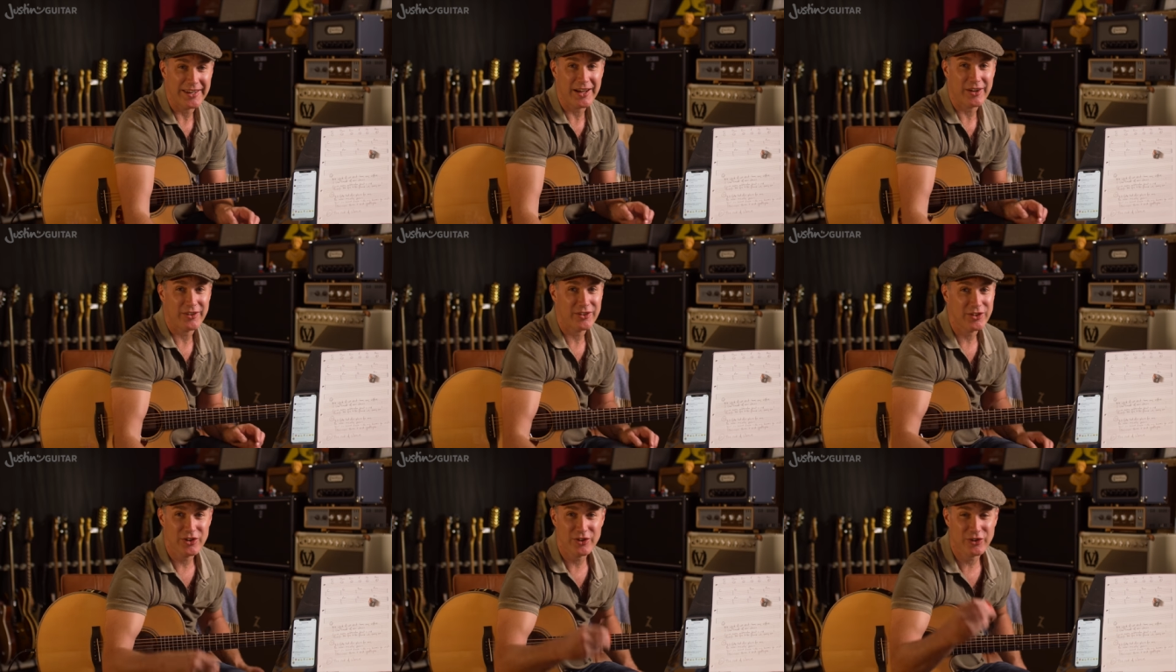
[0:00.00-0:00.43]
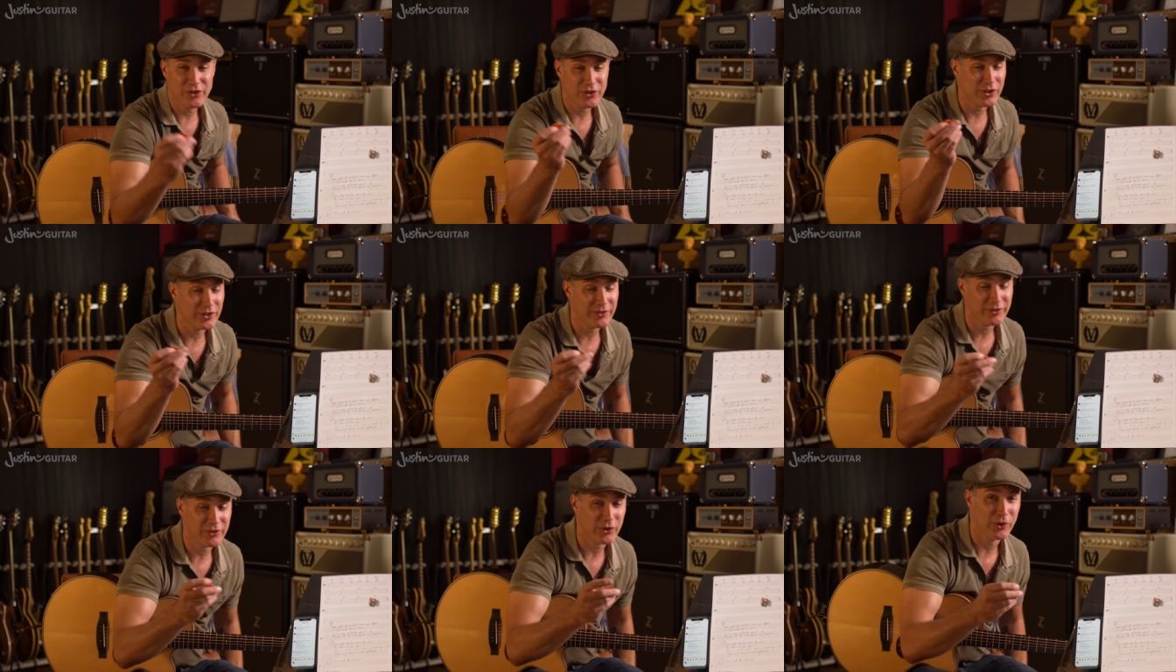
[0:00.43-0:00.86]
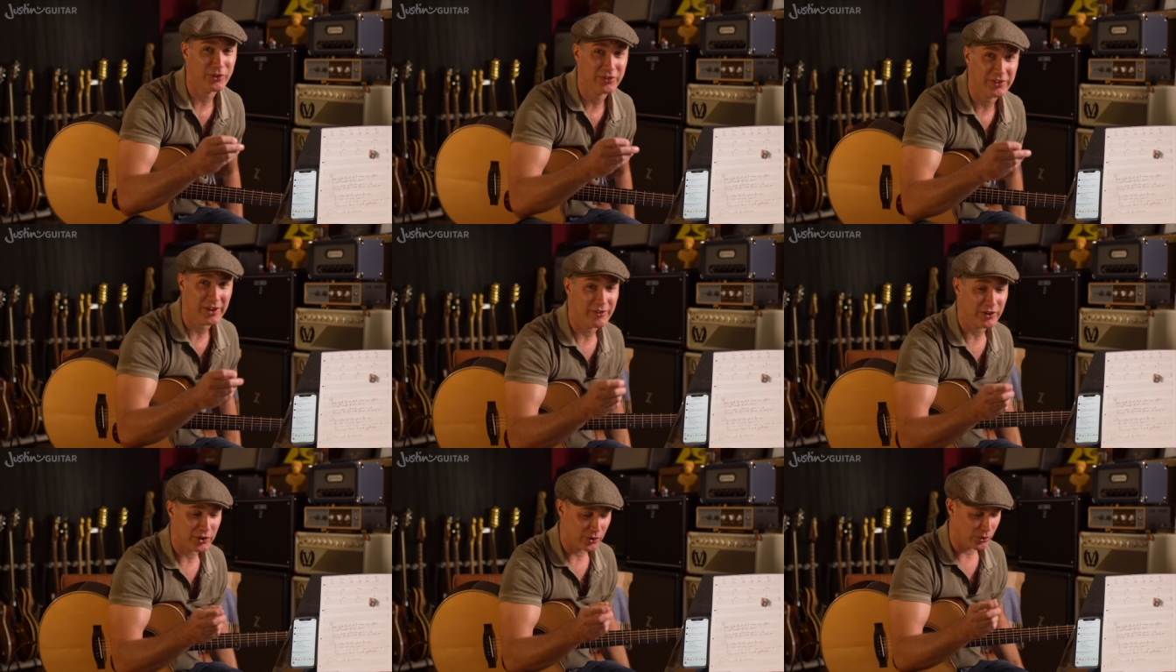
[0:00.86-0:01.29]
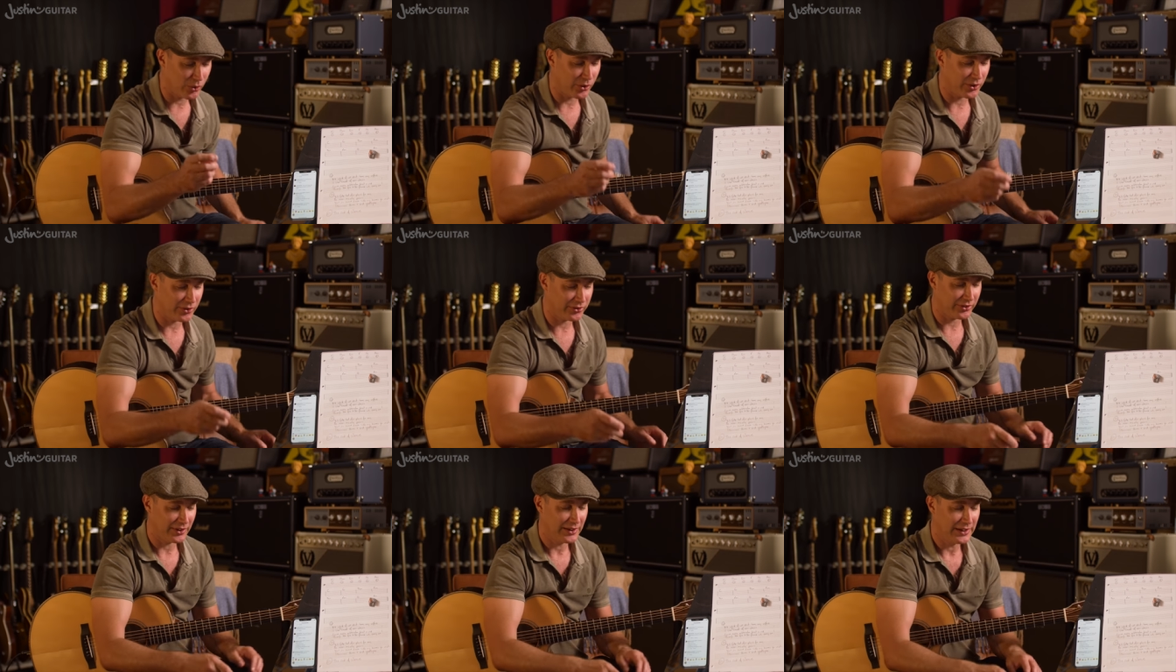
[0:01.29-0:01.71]
Now, you could, of course, have a
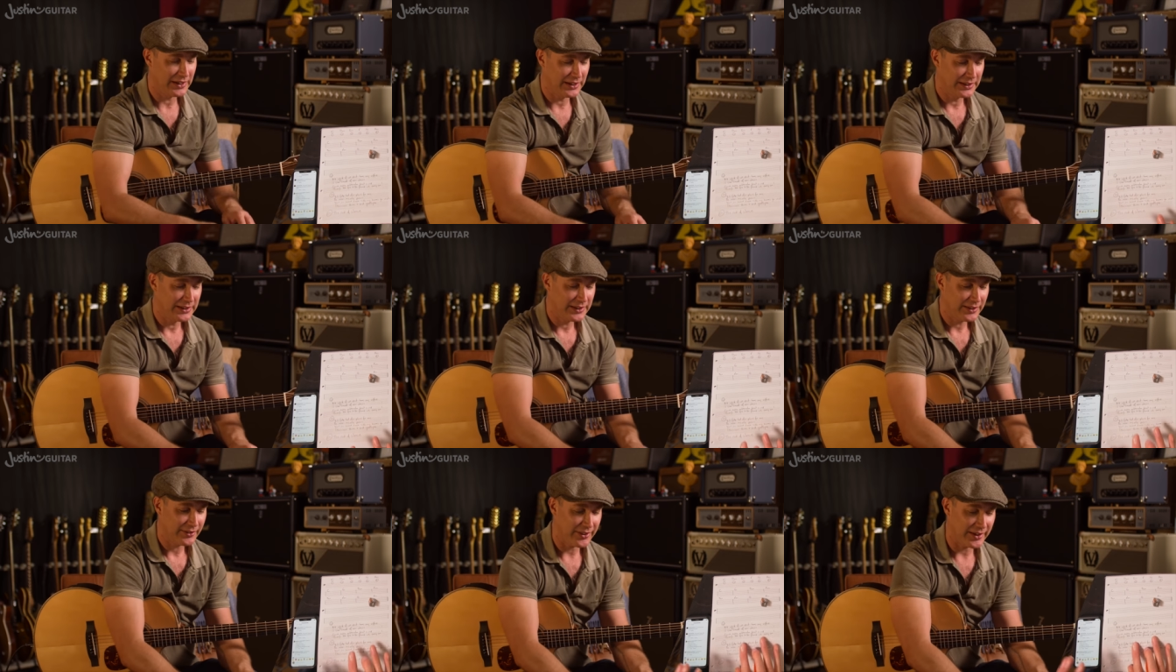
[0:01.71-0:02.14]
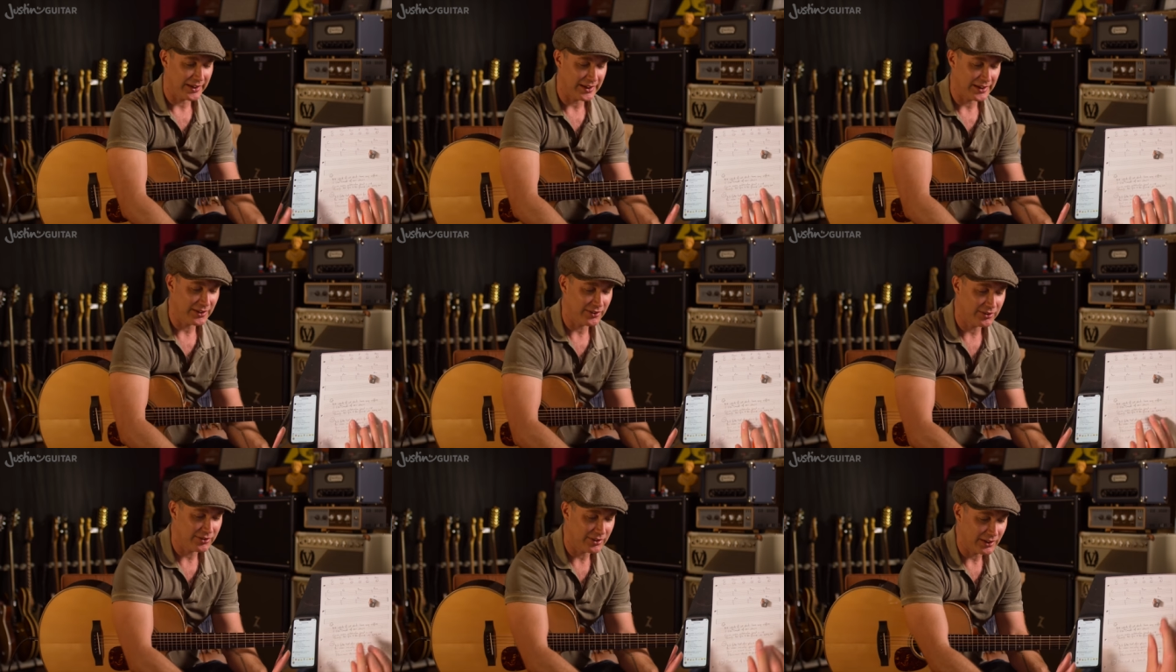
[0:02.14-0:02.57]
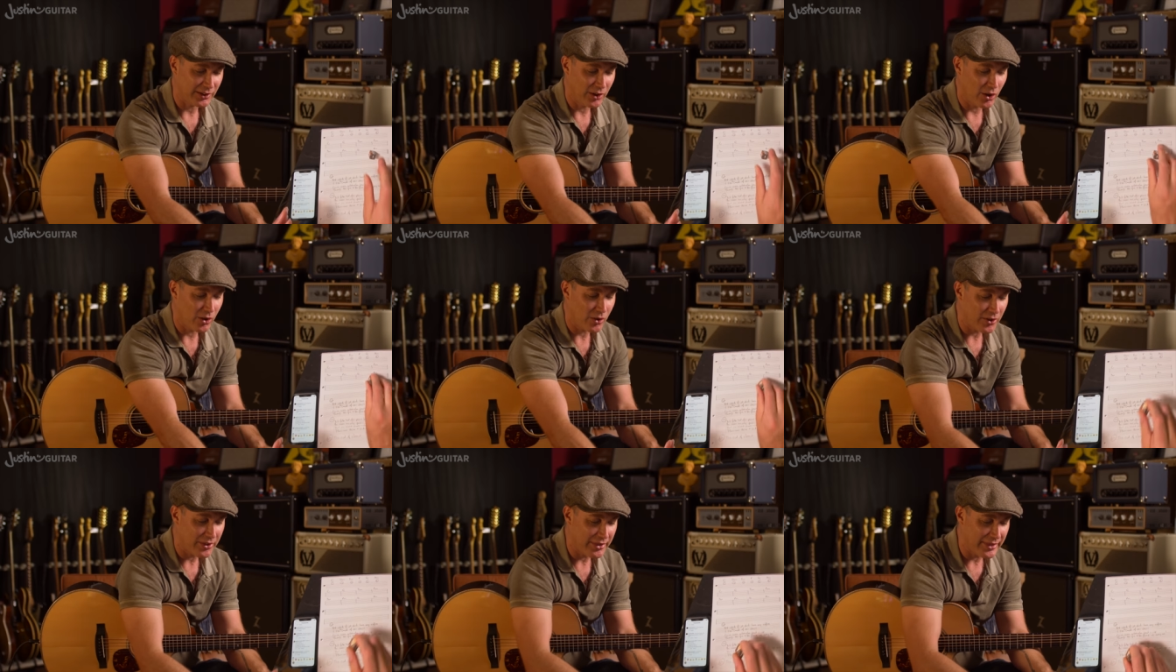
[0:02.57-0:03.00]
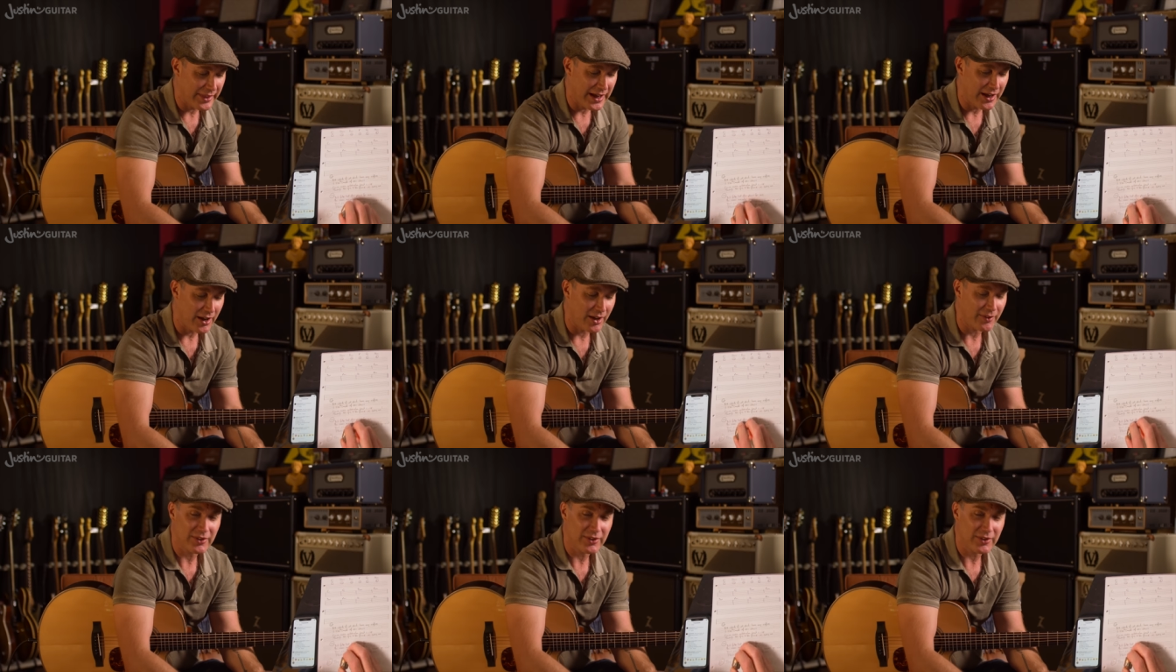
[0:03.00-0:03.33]
chorus that is longer than that.